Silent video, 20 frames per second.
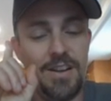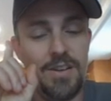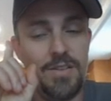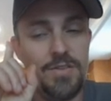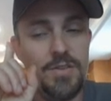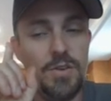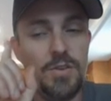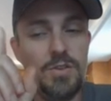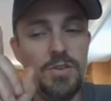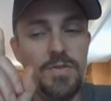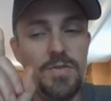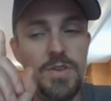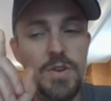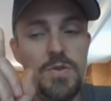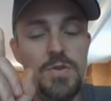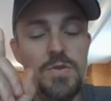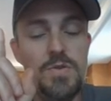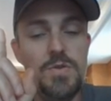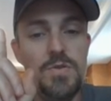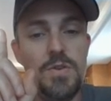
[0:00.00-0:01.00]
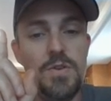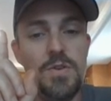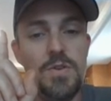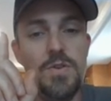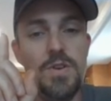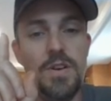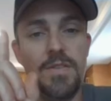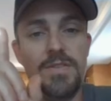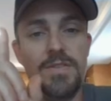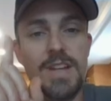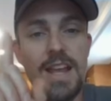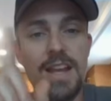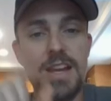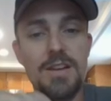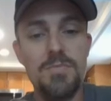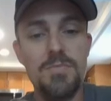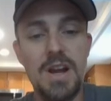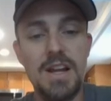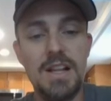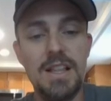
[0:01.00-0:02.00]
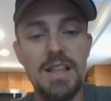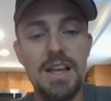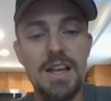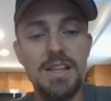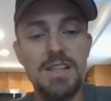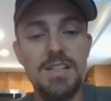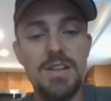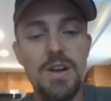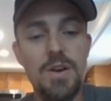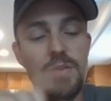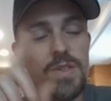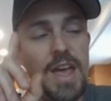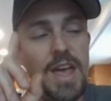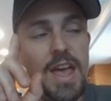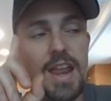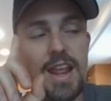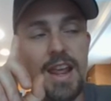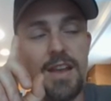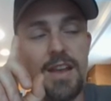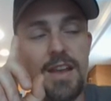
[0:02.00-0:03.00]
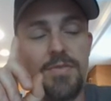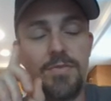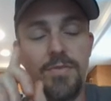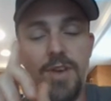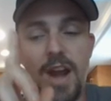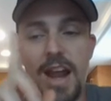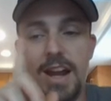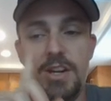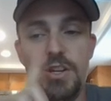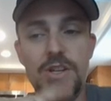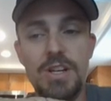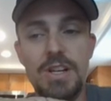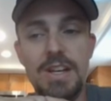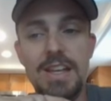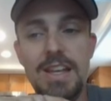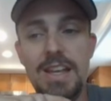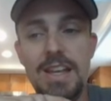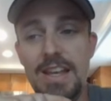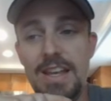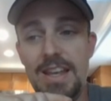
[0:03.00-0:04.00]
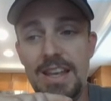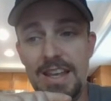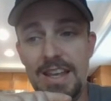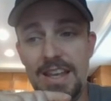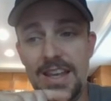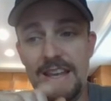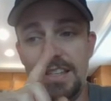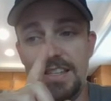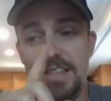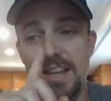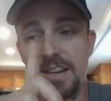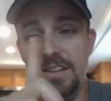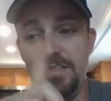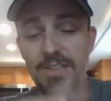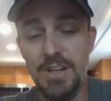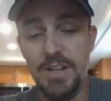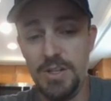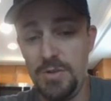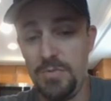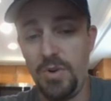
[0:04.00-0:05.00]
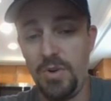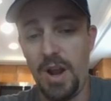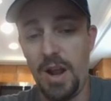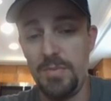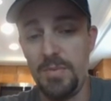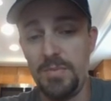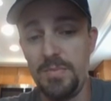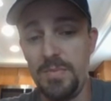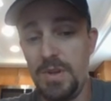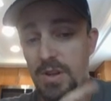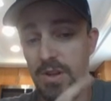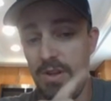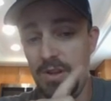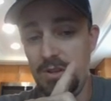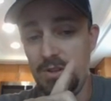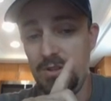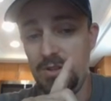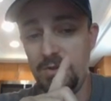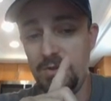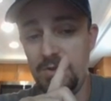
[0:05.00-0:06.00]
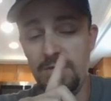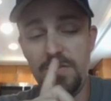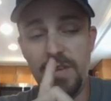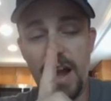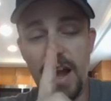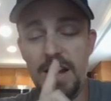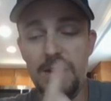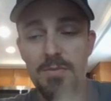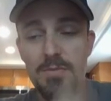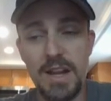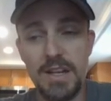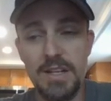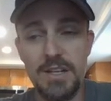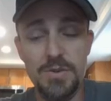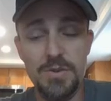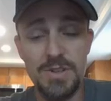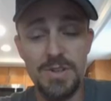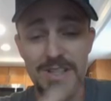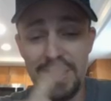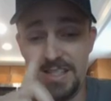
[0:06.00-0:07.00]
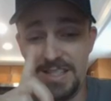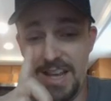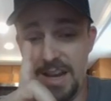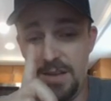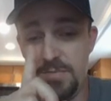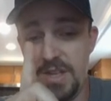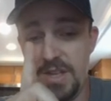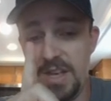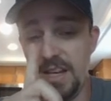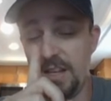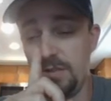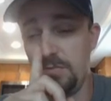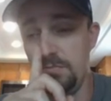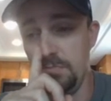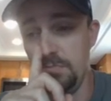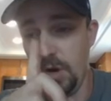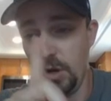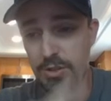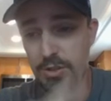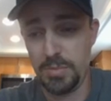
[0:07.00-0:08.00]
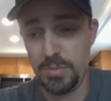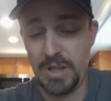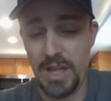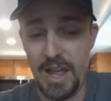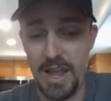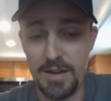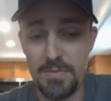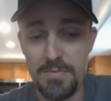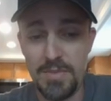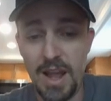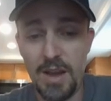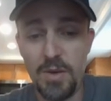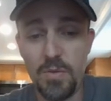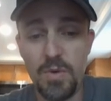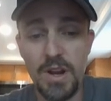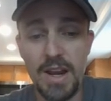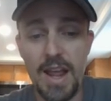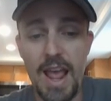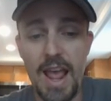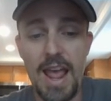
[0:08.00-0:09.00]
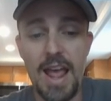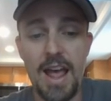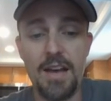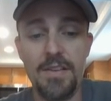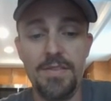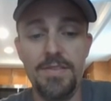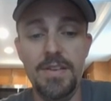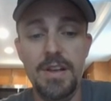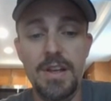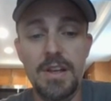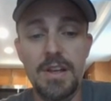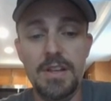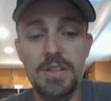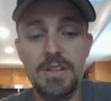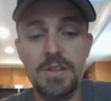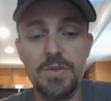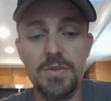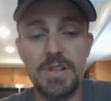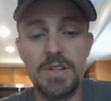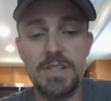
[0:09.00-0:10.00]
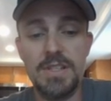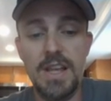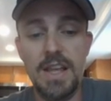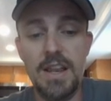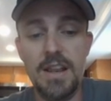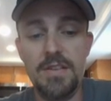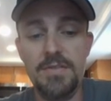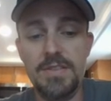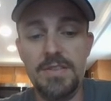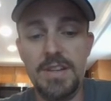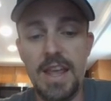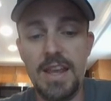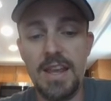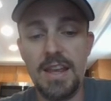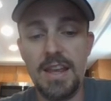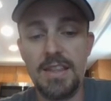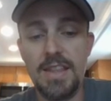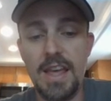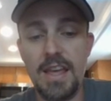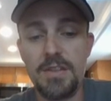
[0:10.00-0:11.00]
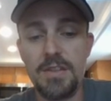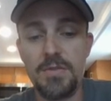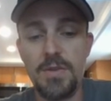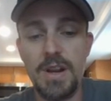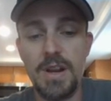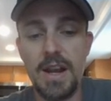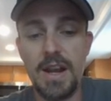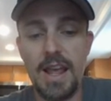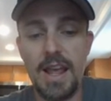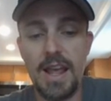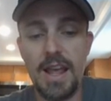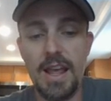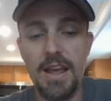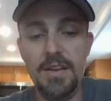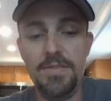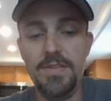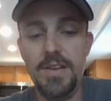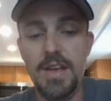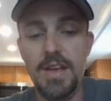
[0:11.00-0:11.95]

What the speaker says: those of you who have taken my class know that a fraction is a division problem. So dividing by 2 is the same thing as multiplying by 1/2. So instead of taking that 3.5